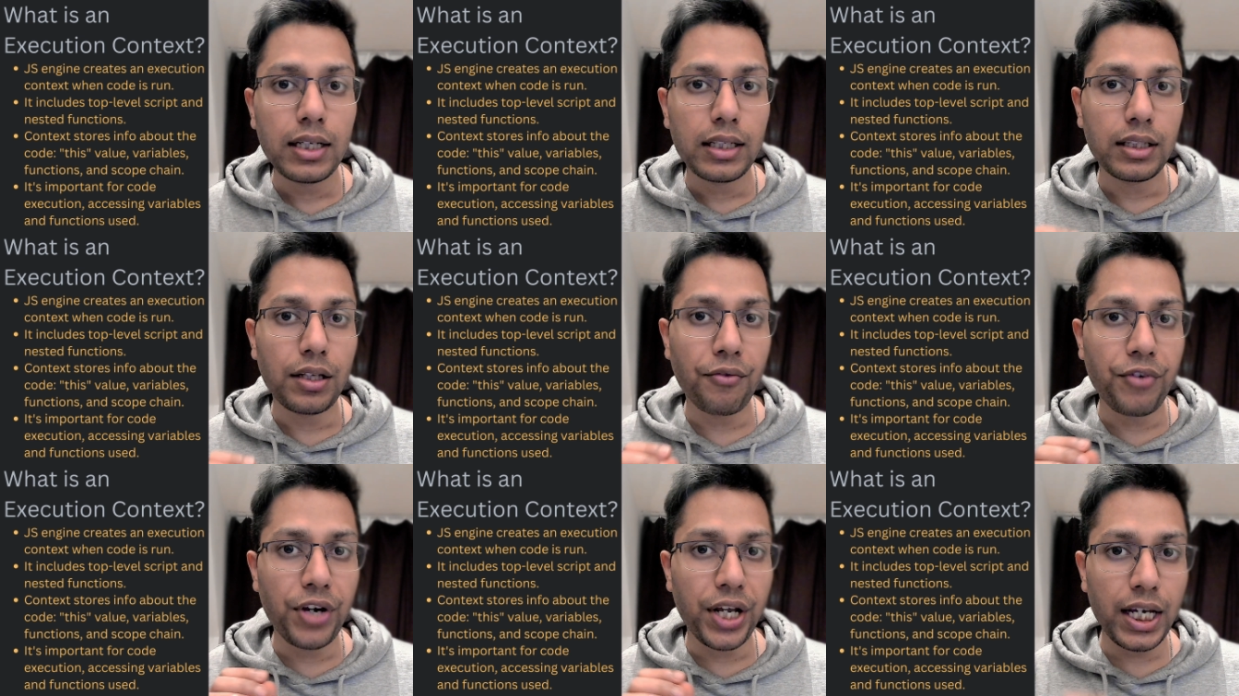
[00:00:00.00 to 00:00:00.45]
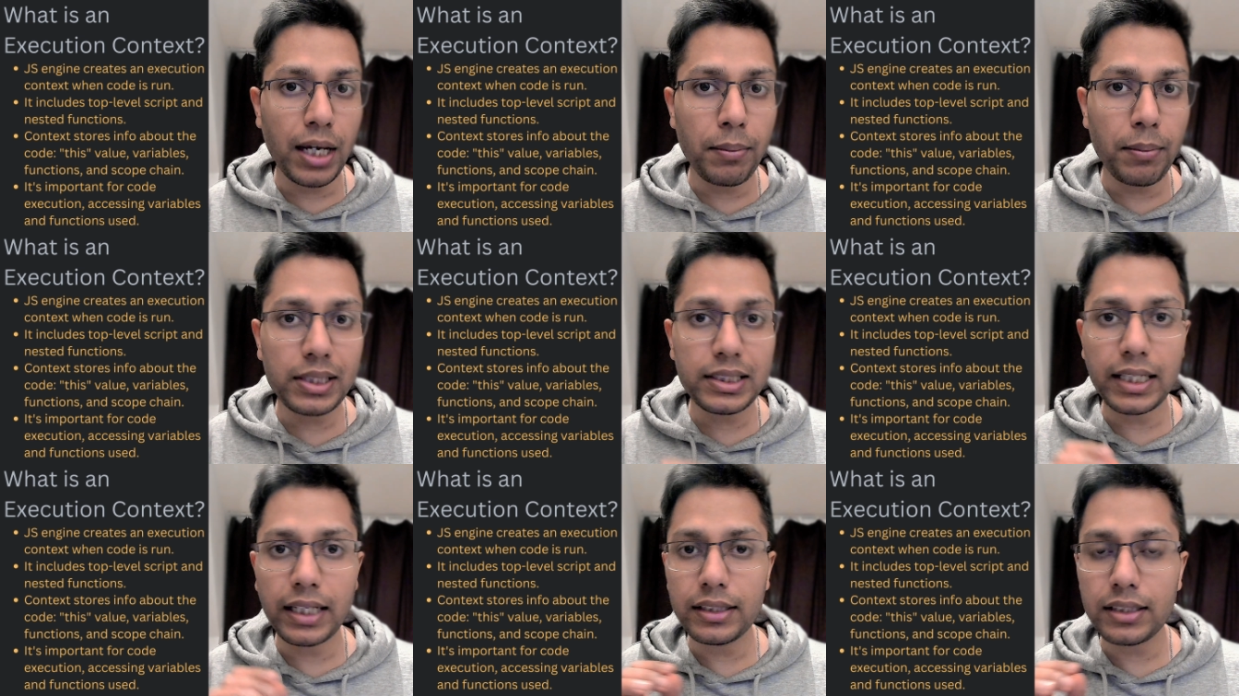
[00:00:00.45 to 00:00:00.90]
the
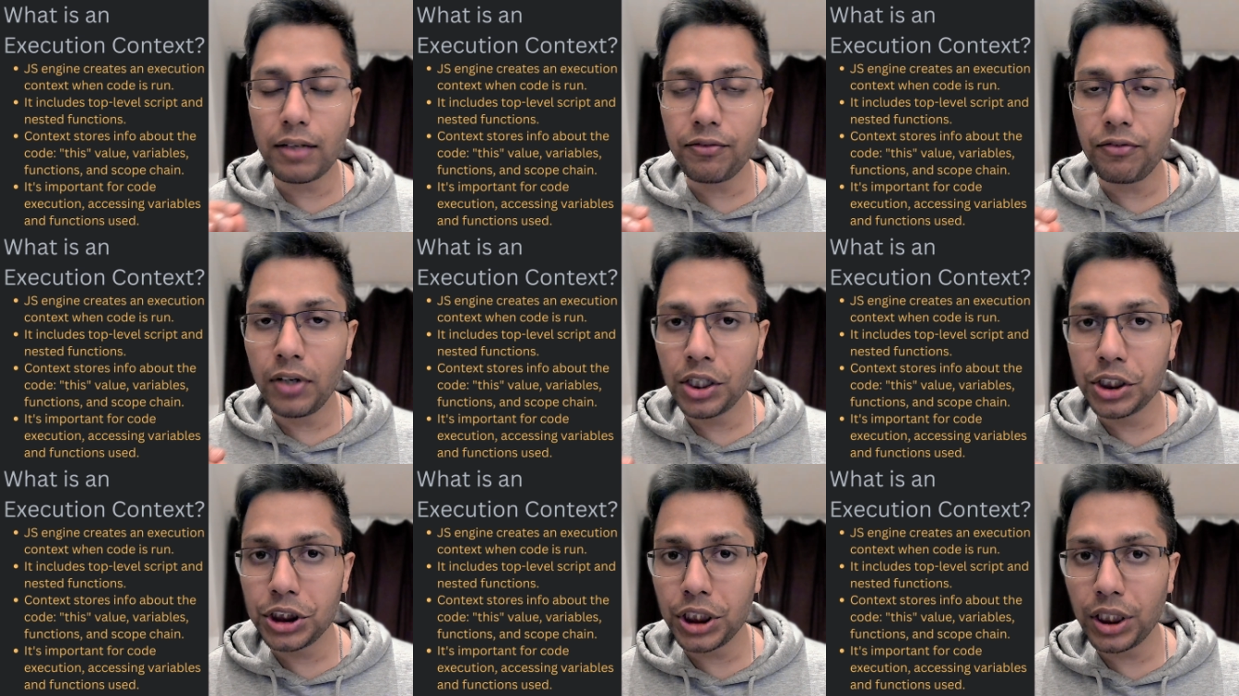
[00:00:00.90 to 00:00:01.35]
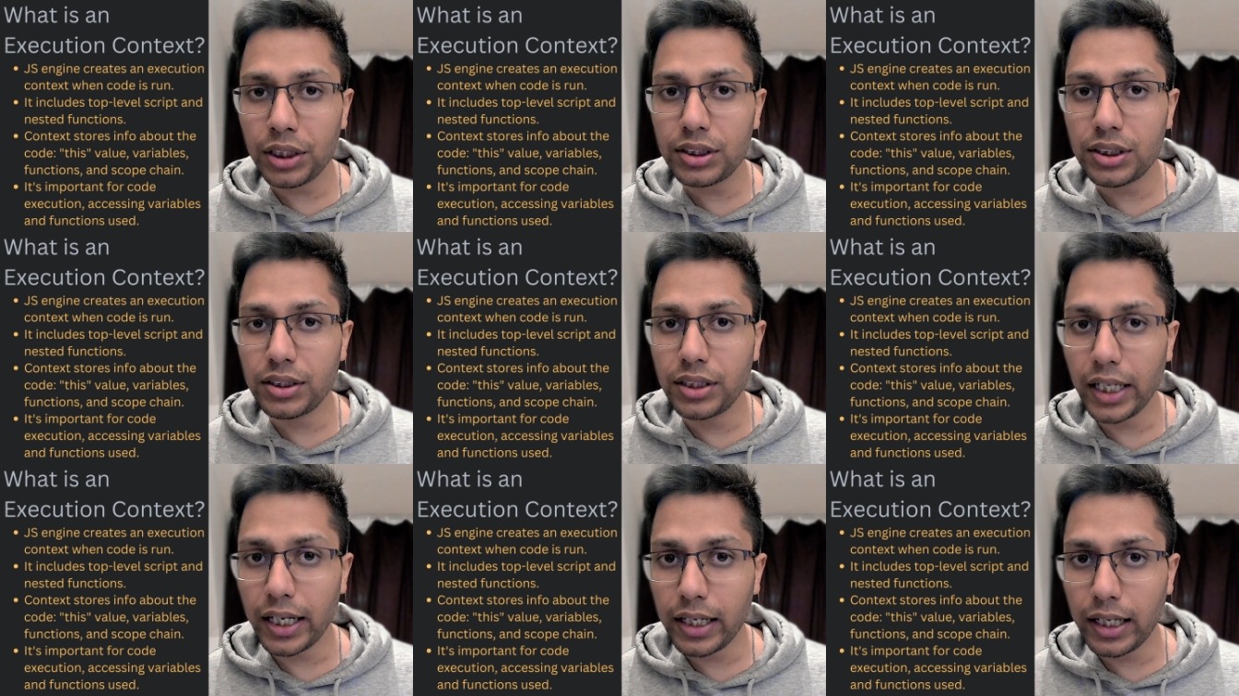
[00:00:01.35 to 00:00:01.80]
variables and the
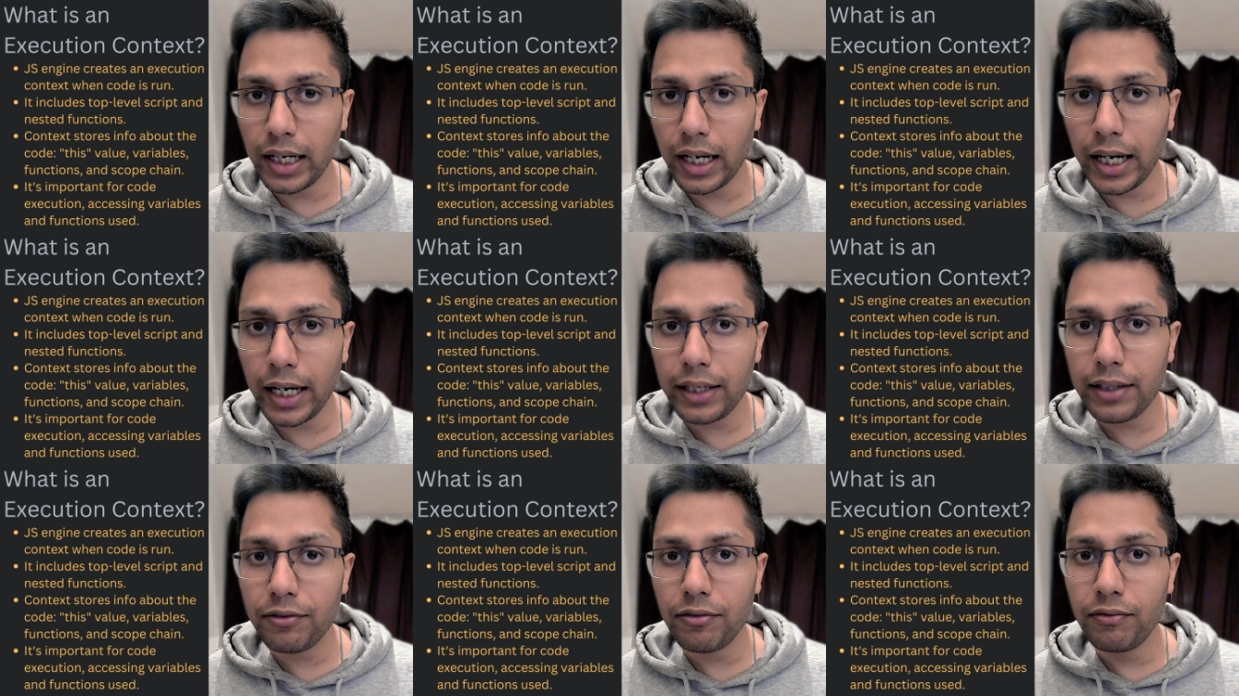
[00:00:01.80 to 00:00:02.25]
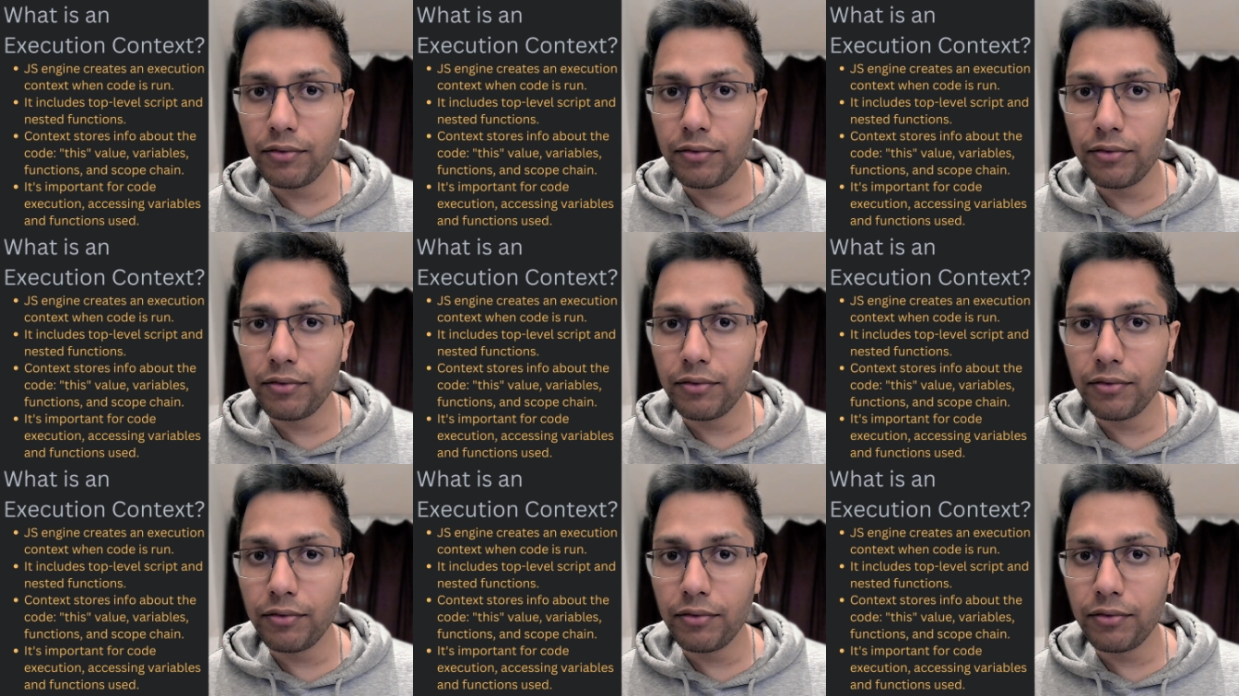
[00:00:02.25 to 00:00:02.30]
functions declared